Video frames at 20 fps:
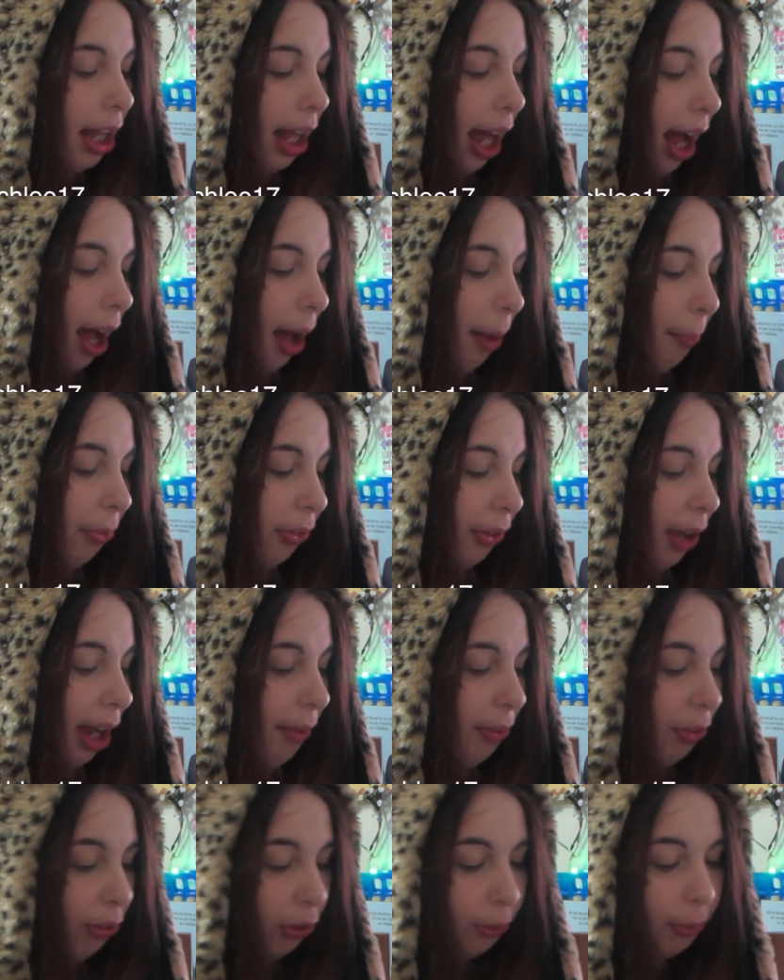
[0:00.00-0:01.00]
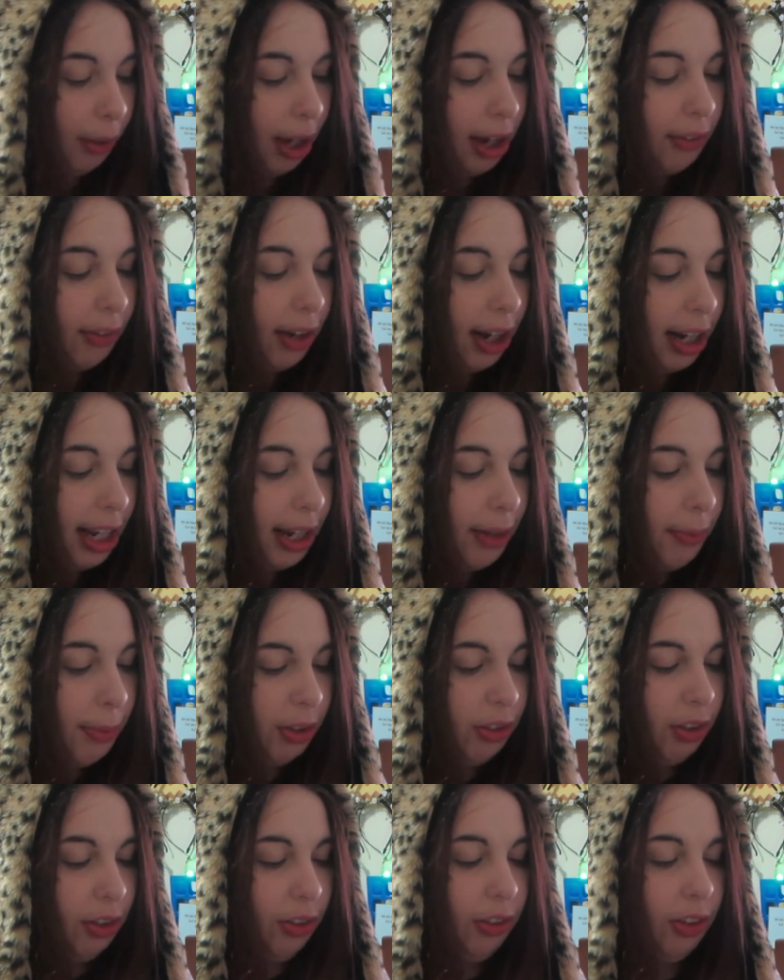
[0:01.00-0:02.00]
So I have Square Ready,
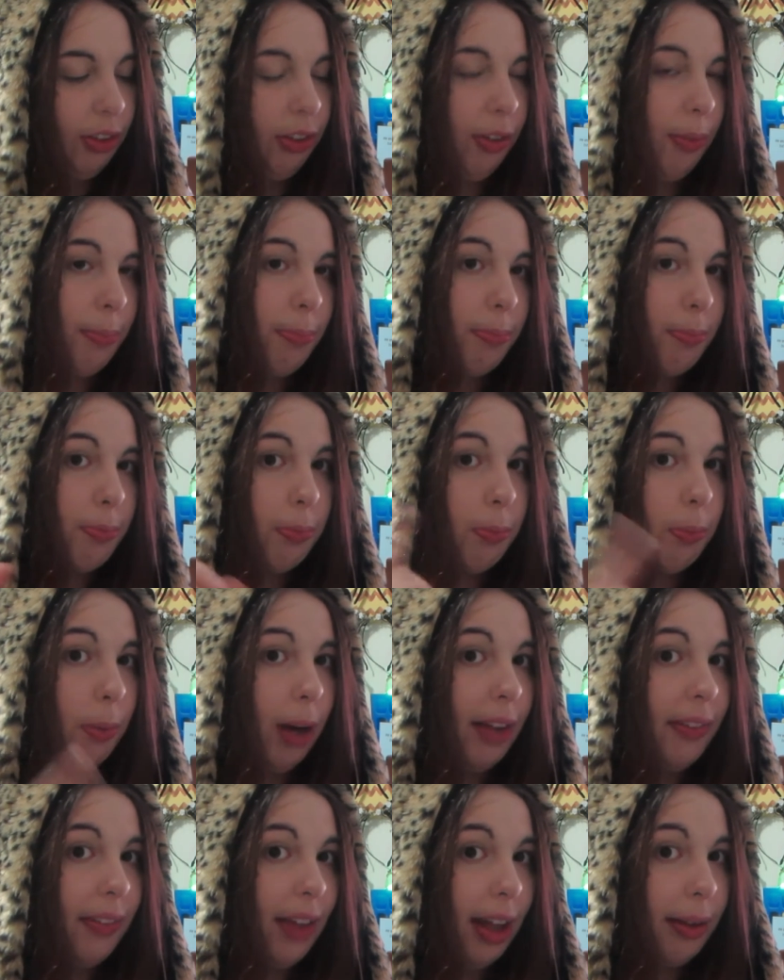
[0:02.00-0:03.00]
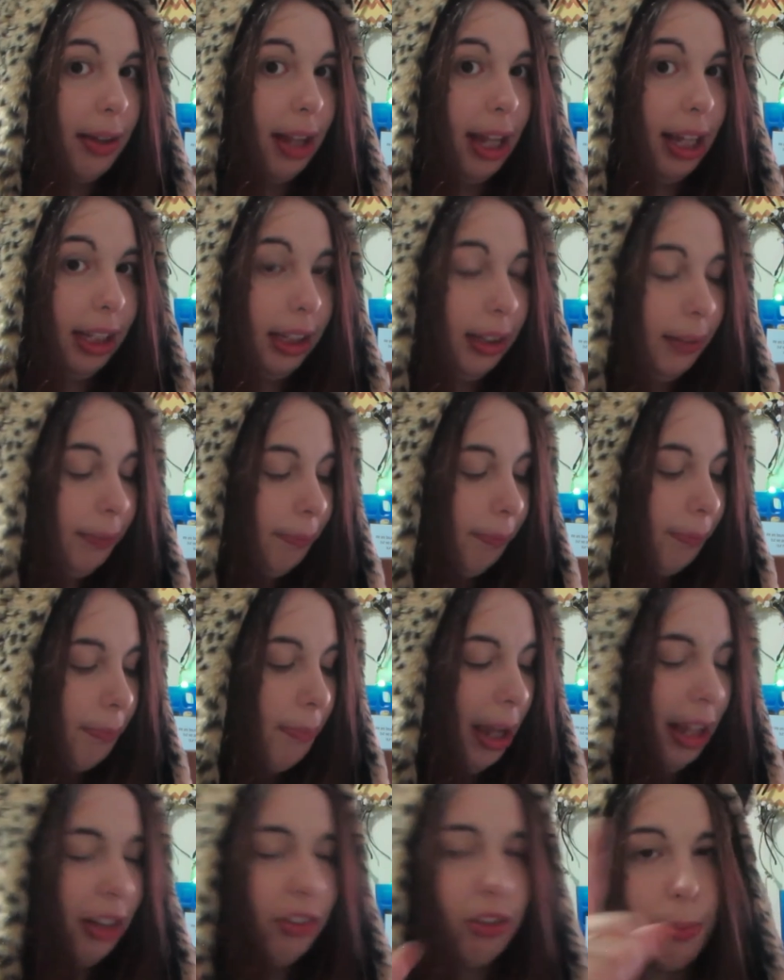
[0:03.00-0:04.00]
which is just one that like
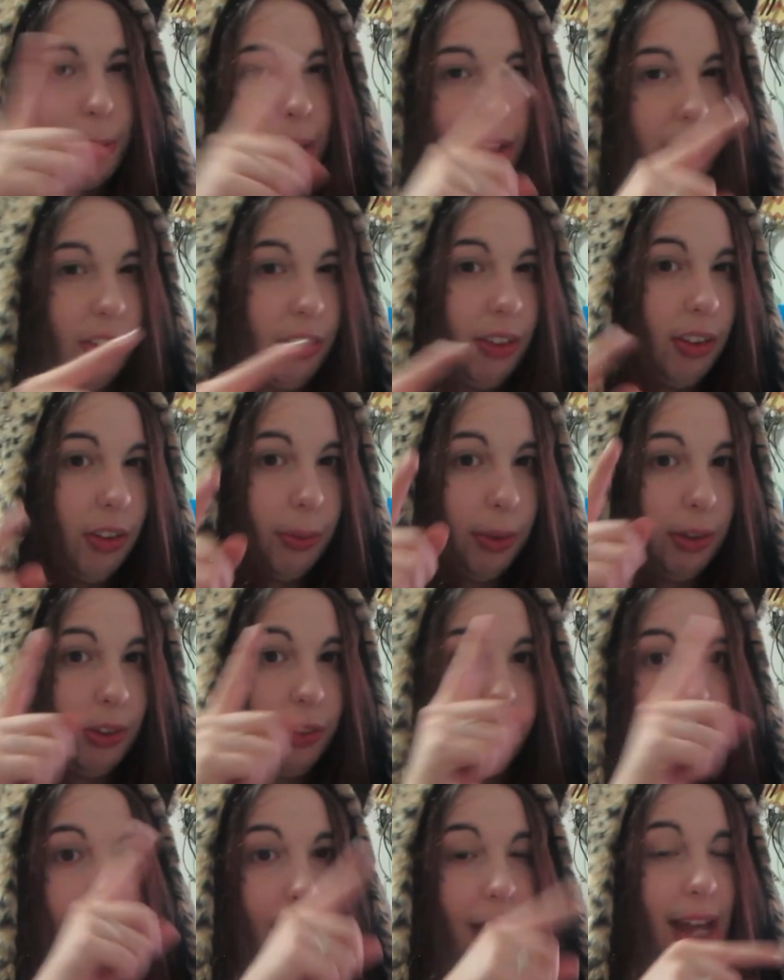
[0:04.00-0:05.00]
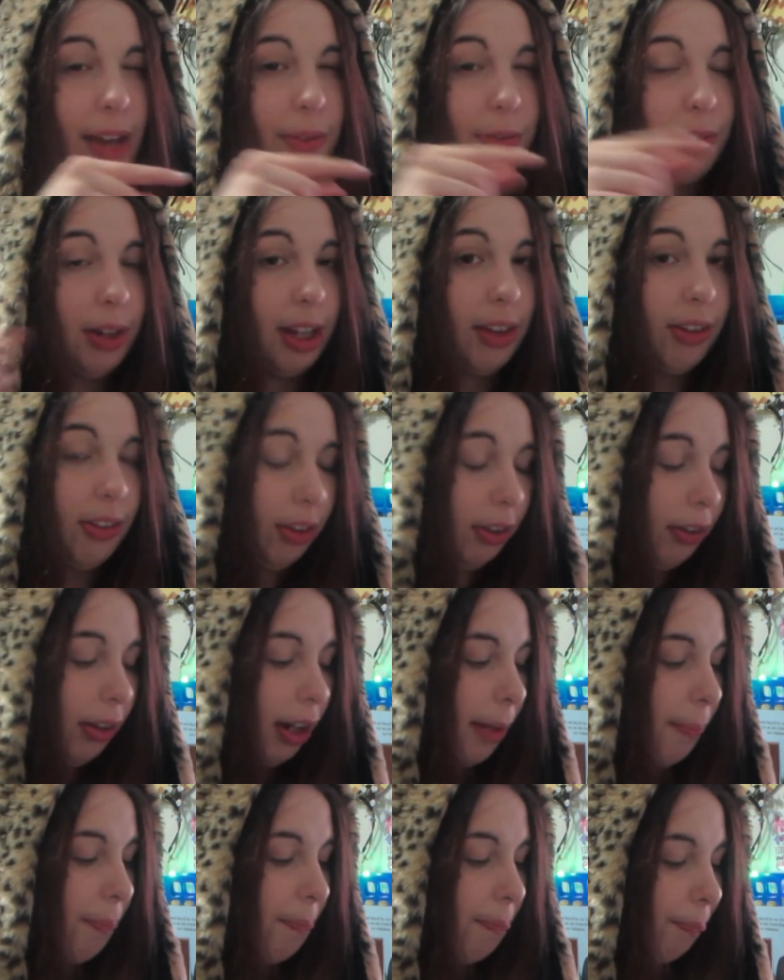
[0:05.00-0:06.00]
makes your pictures into a square for
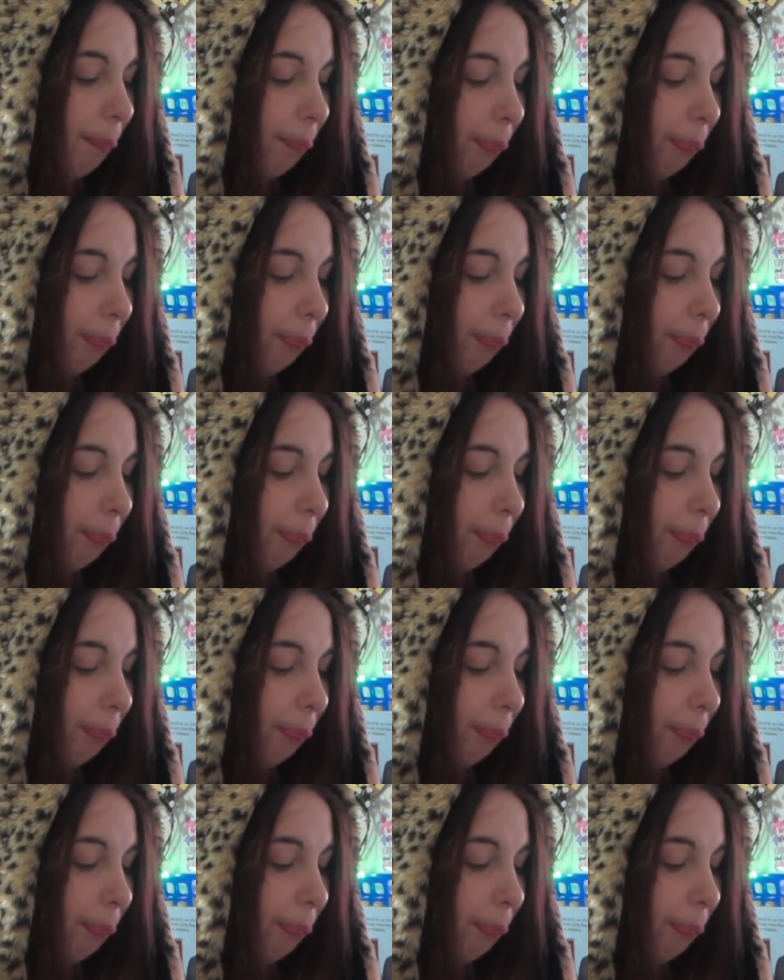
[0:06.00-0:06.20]
Instagram.